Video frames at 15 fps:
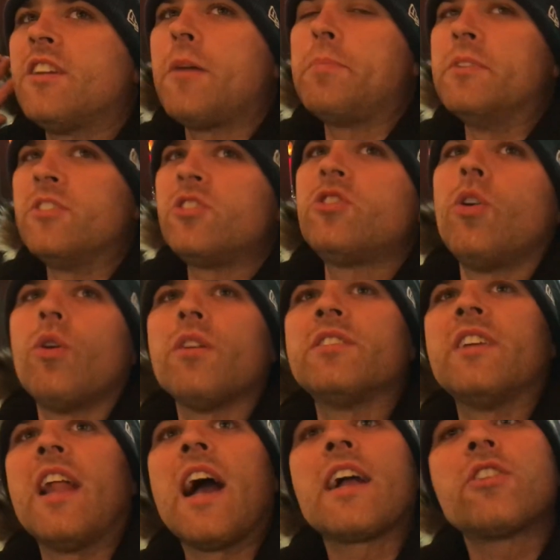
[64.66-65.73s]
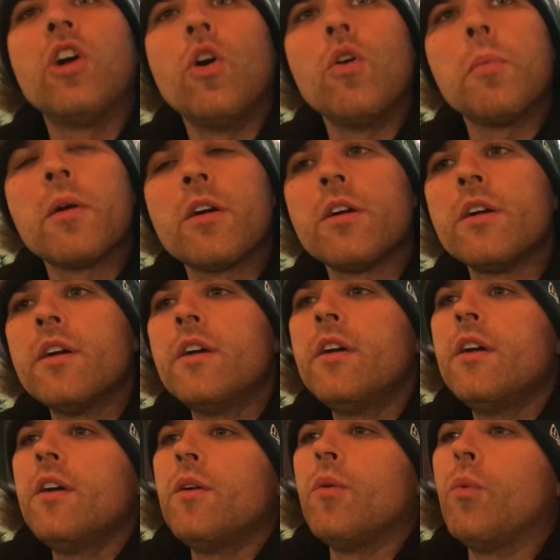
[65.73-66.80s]
up in stores in October.
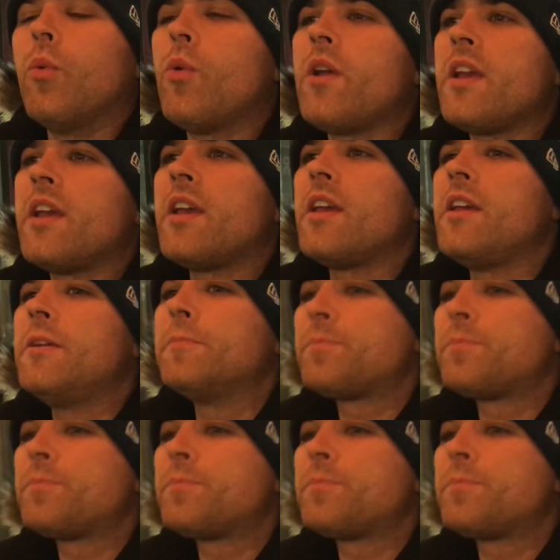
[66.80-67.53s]
We